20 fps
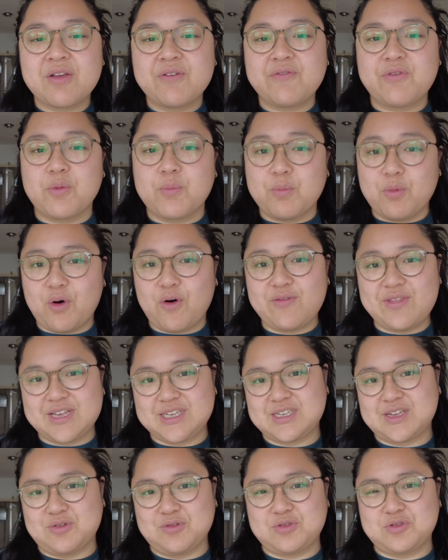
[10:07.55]
for more this
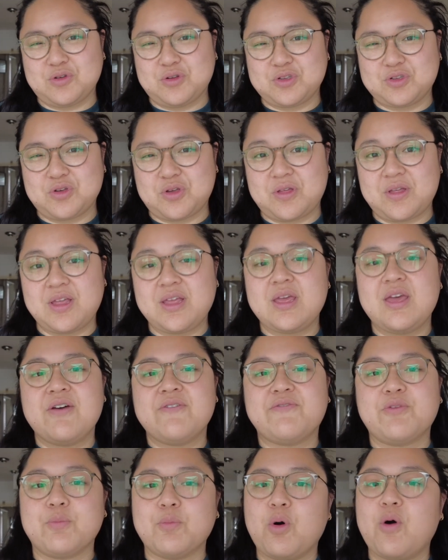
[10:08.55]
sort of,
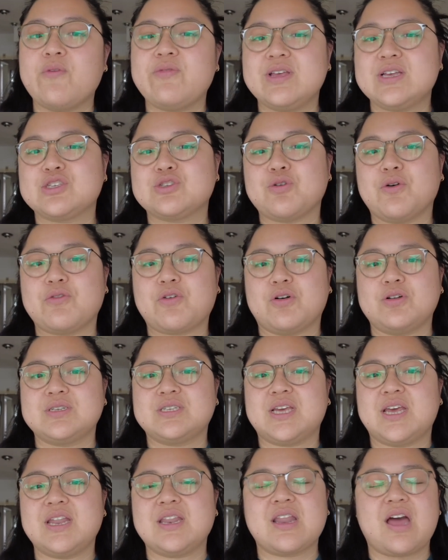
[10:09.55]
for more this sort of
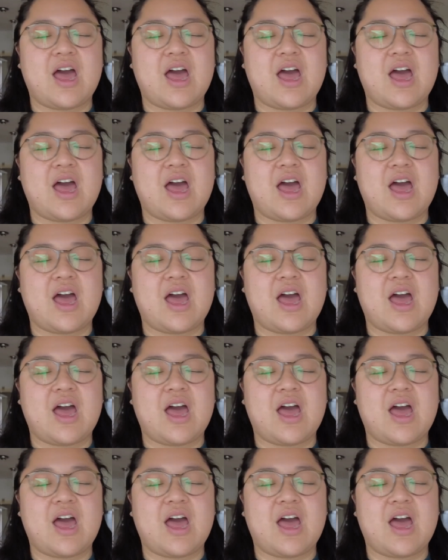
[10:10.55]
content.